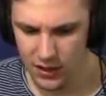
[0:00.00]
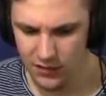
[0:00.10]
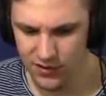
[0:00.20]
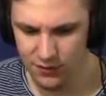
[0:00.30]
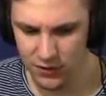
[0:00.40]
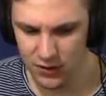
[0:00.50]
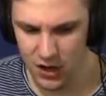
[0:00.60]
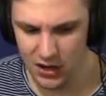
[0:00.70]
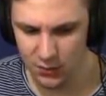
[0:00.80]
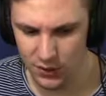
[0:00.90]
He's either the
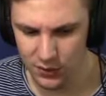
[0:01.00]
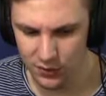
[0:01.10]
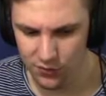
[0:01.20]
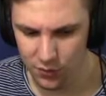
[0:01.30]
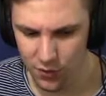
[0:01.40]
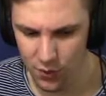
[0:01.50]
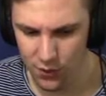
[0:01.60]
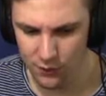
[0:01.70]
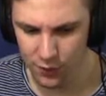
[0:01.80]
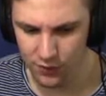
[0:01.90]
guy that we used to roll
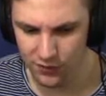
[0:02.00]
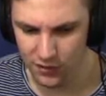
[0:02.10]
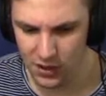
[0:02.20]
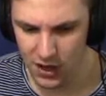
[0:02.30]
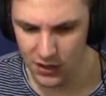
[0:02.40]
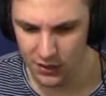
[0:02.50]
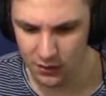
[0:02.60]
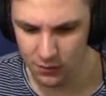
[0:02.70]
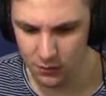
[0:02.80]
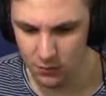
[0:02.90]
with, or he's the guy
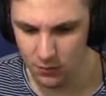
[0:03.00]
that...